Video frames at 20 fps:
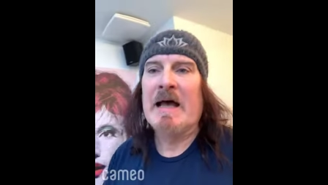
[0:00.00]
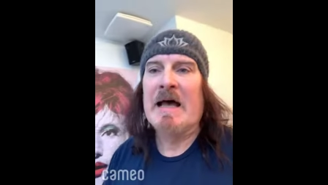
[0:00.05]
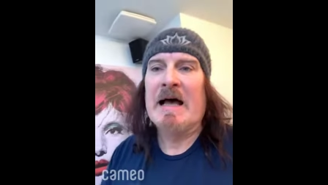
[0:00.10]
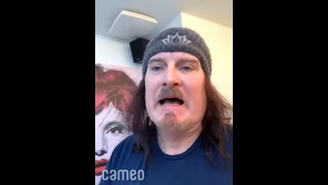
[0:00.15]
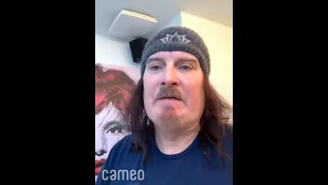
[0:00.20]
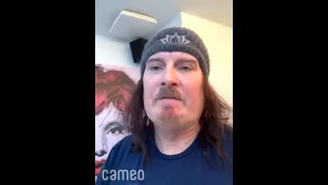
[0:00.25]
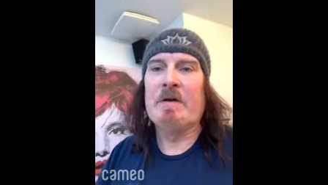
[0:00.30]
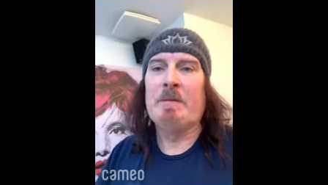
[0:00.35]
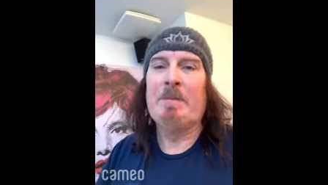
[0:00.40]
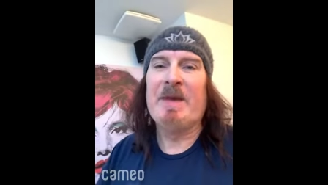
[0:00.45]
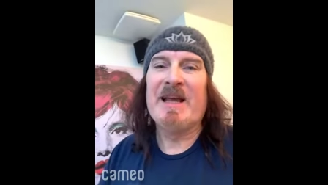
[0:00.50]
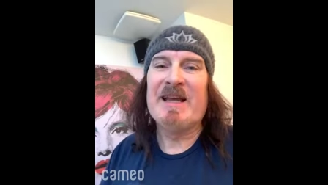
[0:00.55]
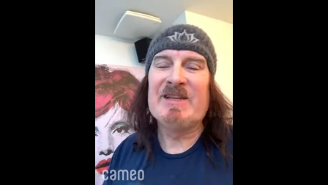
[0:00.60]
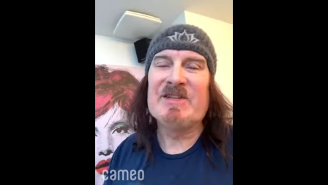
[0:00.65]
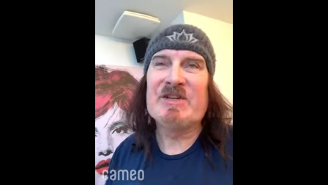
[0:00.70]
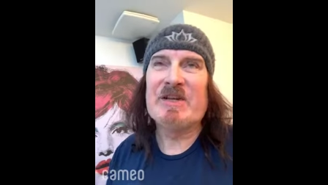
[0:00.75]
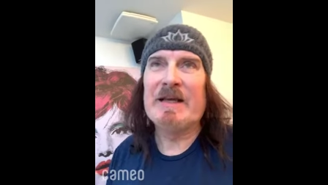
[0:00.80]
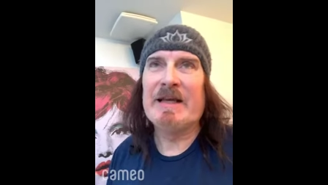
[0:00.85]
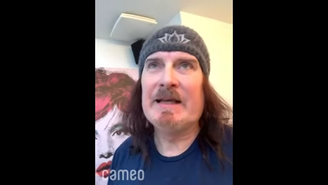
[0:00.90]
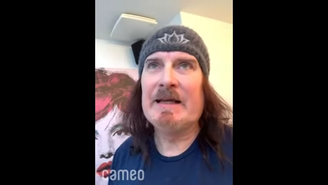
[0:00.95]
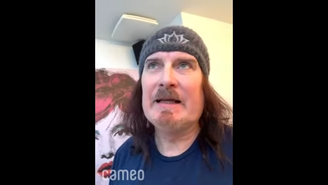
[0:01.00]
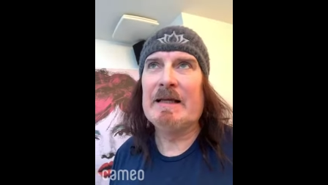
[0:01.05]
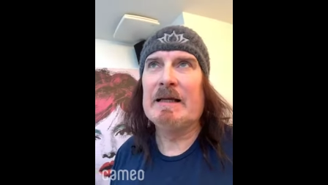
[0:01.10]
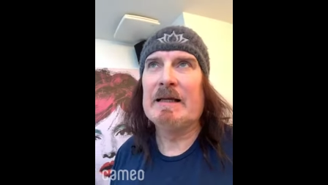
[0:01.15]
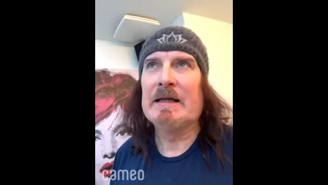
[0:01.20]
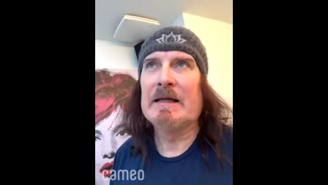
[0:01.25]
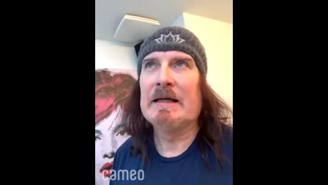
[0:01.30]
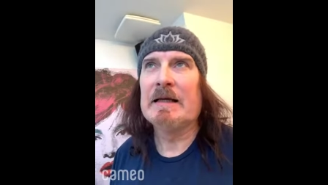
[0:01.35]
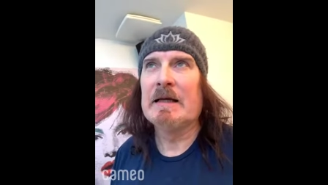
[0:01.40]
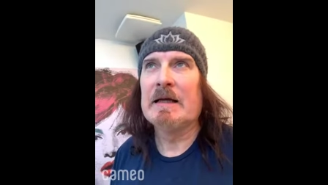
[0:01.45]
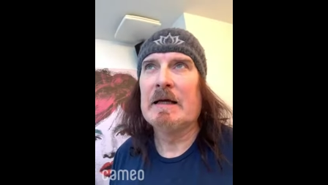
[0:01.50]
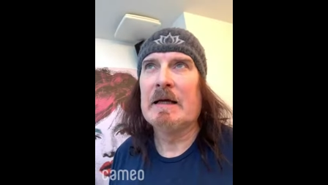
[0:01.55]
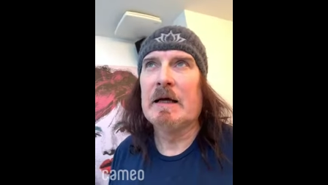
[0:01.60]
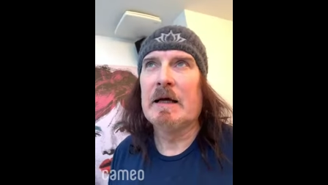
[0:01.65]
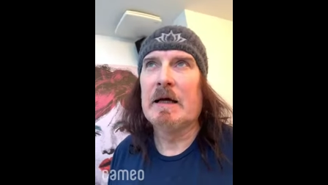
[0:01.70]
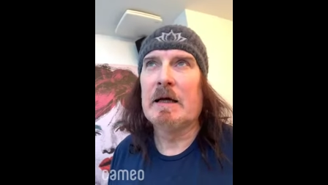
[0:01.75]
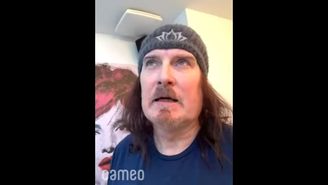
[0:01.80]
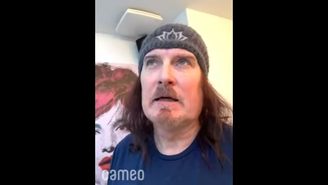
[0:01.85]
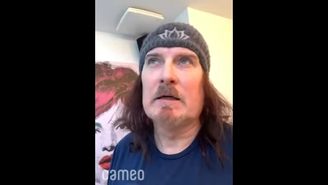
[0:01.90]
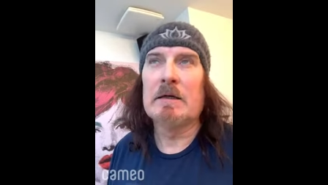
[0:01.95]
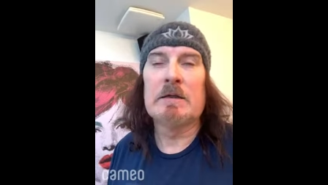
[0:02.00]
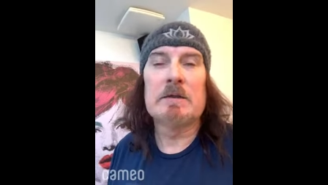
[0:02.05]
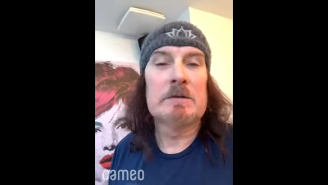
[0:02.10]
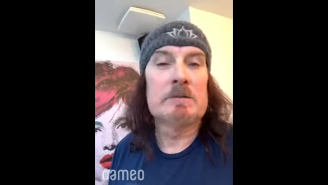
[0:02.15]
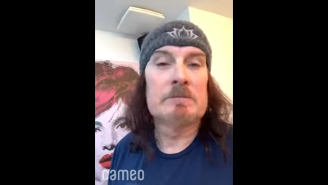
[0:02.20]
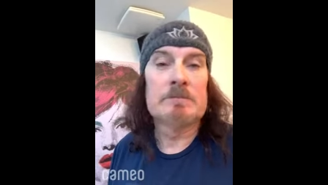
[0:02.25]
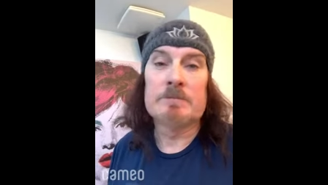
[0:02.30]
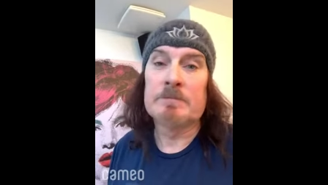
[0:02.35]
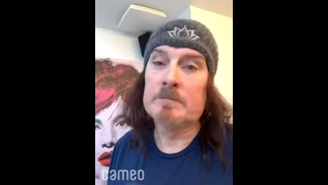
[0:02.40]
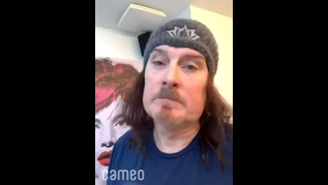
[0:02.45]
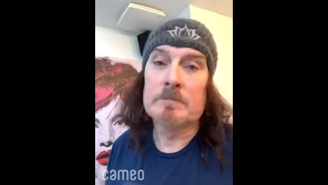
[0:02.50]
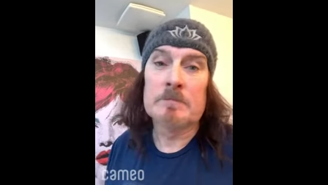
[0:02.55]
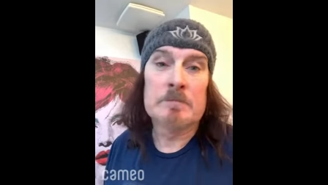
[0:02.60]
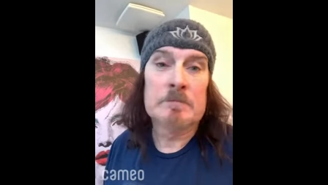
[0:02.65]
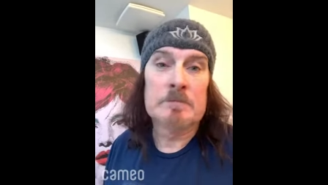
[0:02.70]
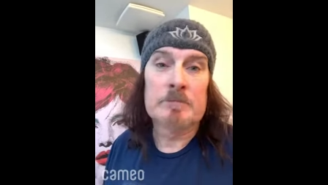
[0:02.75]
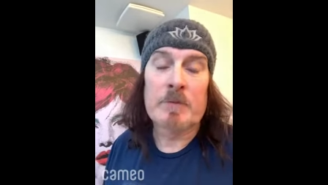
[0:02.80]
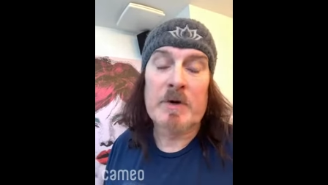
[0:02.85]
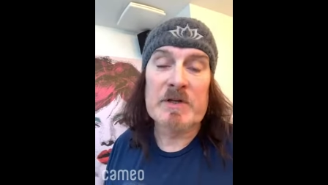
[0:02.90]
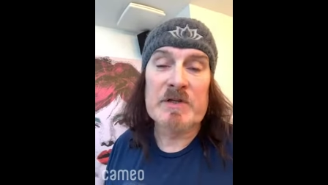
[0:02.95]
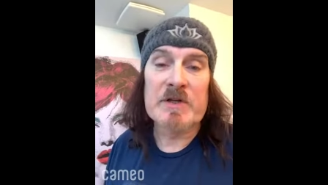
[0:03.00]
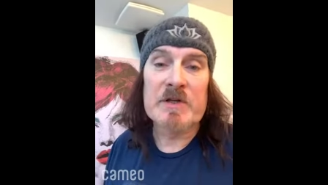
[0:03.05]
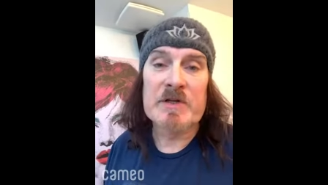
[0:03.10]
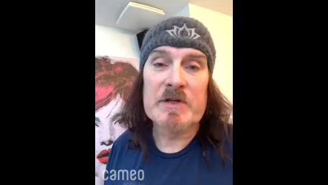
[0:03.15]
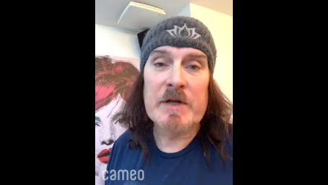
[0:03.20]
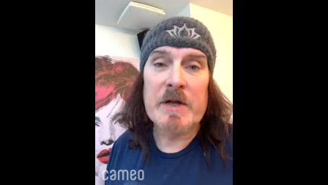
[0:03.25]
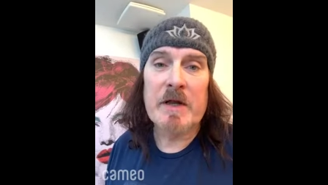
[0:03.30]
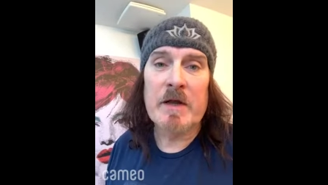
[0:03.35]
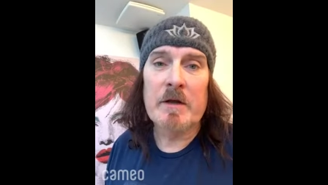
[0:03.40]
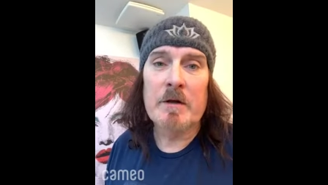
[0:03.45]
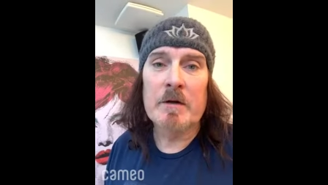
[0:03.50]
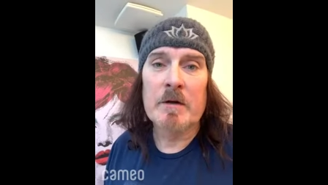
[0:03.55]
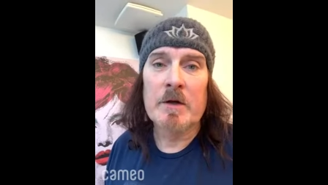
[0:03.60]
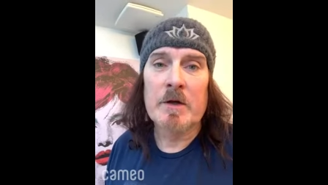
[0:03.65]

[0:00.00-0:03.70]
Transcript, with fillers: have an amazing um, President's Day.